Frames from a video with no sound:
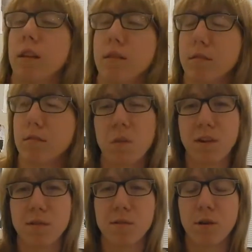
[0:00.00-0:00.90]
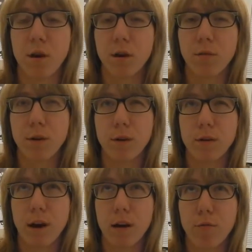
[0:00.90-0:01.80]
That's not even a
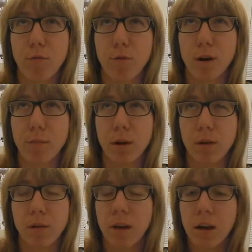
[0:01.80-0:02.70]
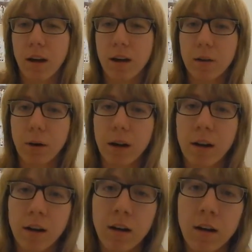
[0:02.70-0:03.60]
time frame. Anyway,
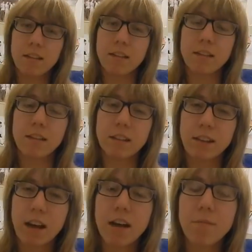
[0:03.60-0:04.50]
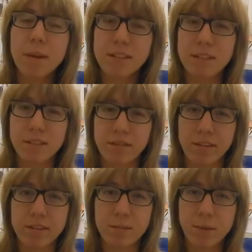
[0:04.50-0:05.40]
it kind of makes a
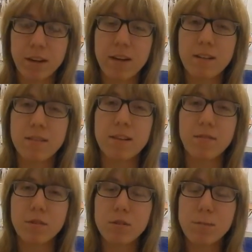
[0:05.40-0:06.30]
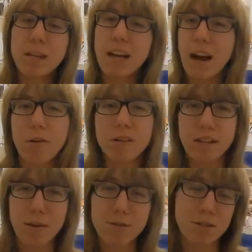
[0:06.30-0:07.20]
difference, because if you're spending hours
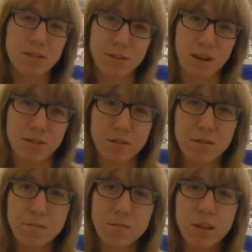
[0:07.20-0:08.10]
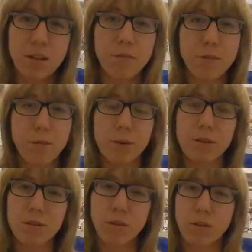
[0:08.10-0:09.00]
and hours on this costume, if you
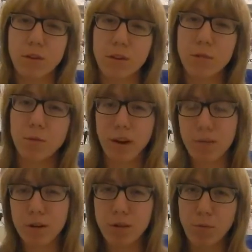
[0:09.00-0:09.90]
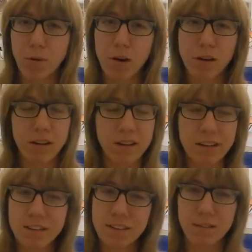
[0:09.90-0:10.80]
want it to look good, whatever you want,
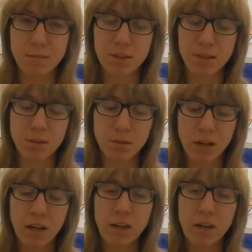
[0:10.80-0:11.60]
it's up to you.